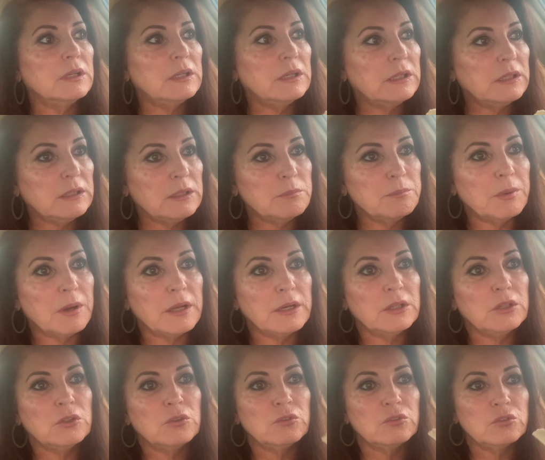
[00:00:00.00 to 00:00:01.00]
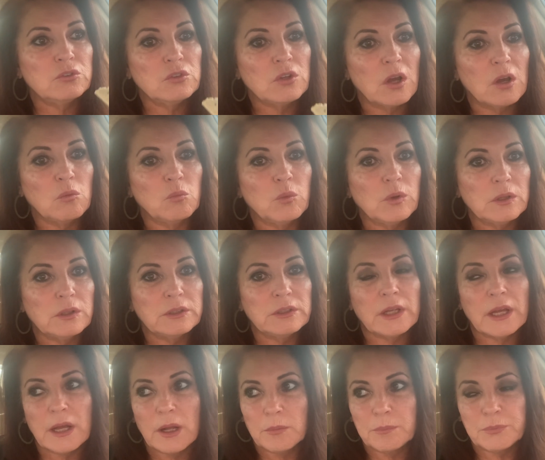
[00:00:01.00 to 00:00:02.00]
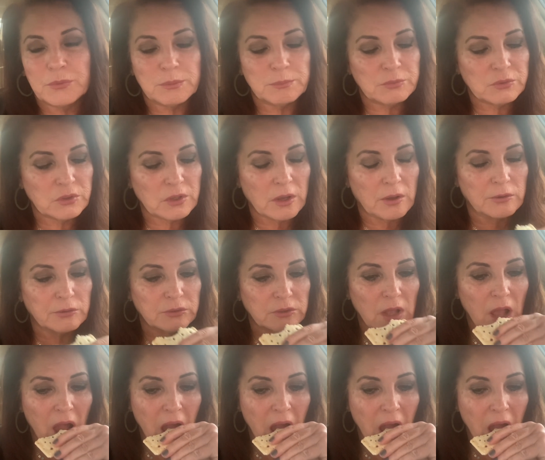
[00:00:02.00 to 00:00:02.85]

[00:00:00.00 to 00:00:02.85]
anybody who's not willing to help themselves.